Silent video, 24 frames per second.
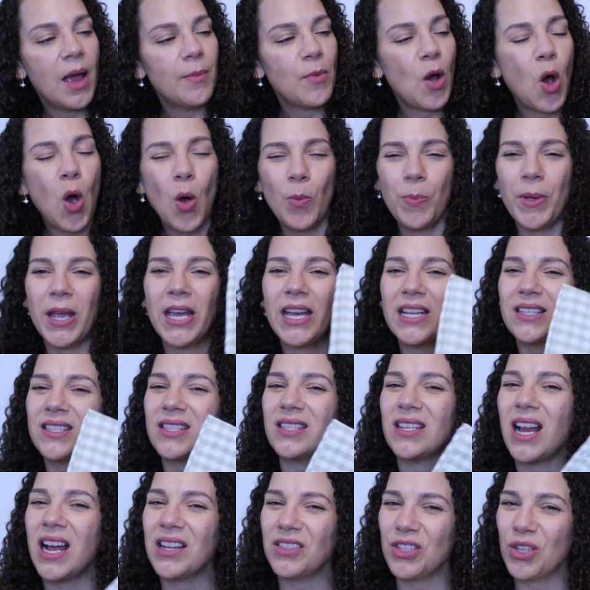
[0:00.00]
I'm hoping
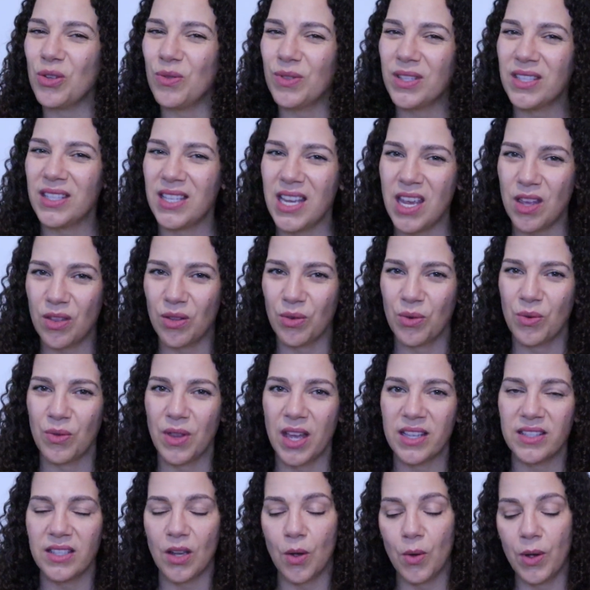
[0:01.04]
it's not too see-through.
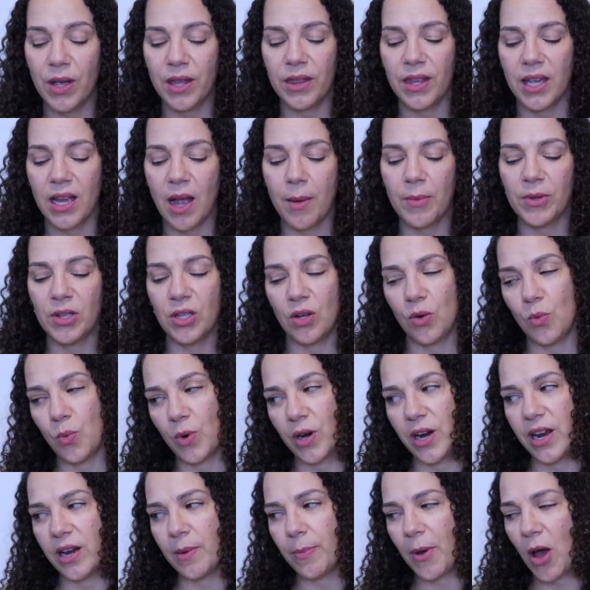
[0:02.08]
That's the only thing I'm a little
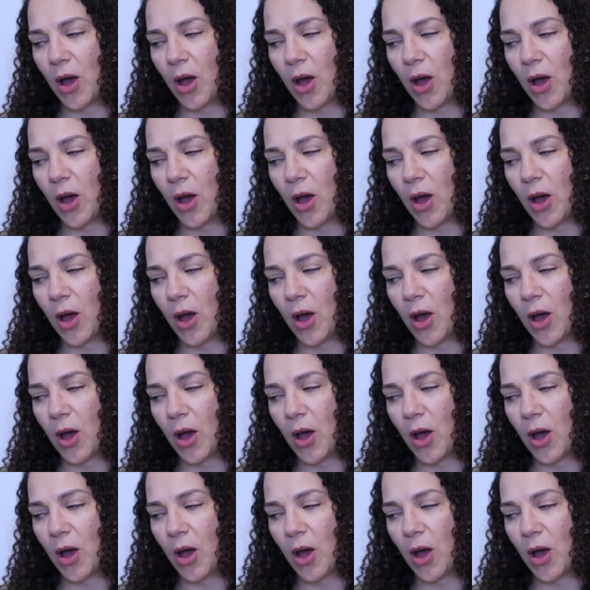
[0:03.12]
worried